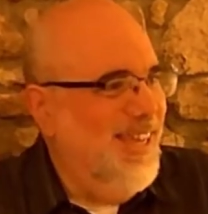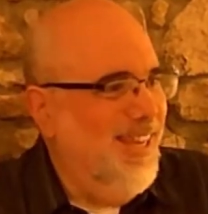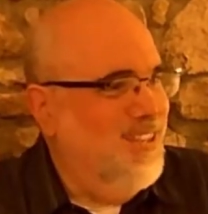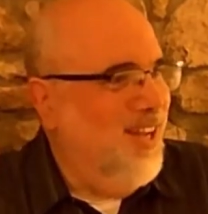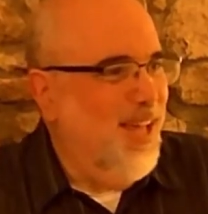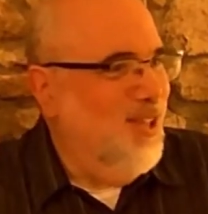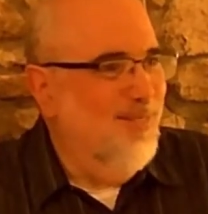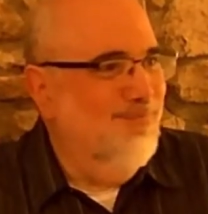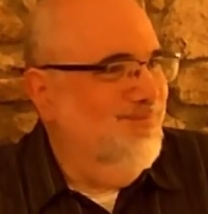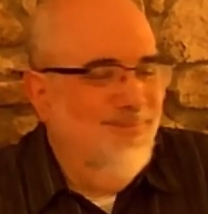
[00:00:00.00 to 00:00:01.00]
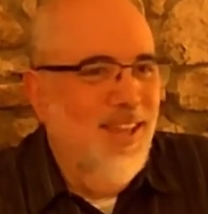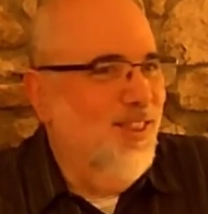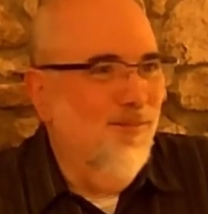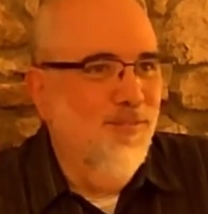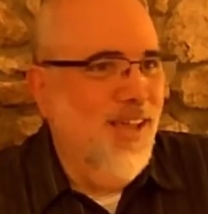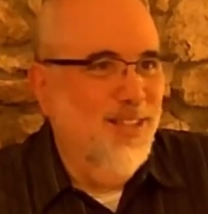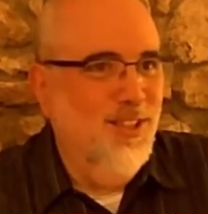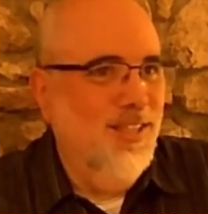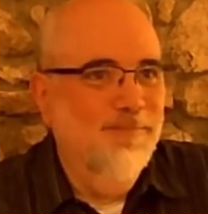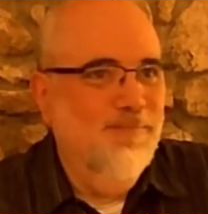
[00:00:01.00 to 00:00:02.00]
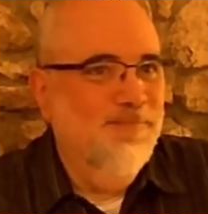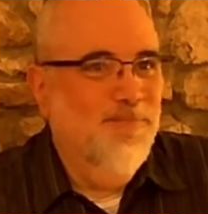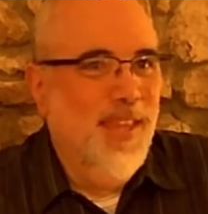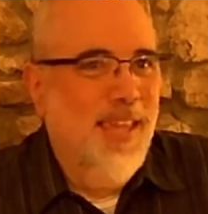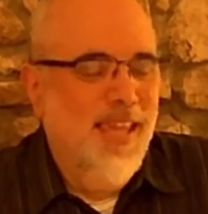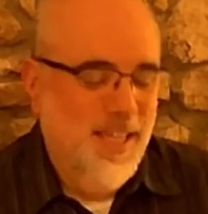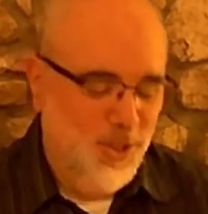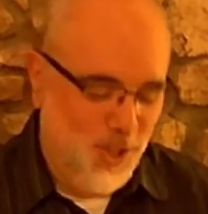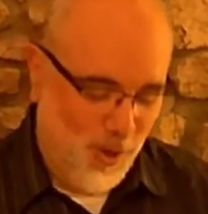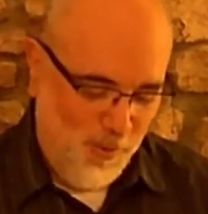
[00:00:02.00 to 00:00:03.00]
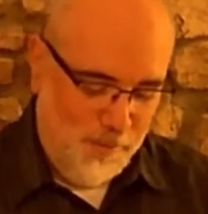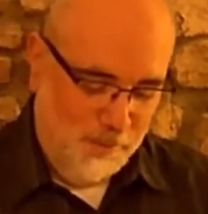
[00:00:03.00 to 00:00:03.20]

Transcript: and nothing fancy. So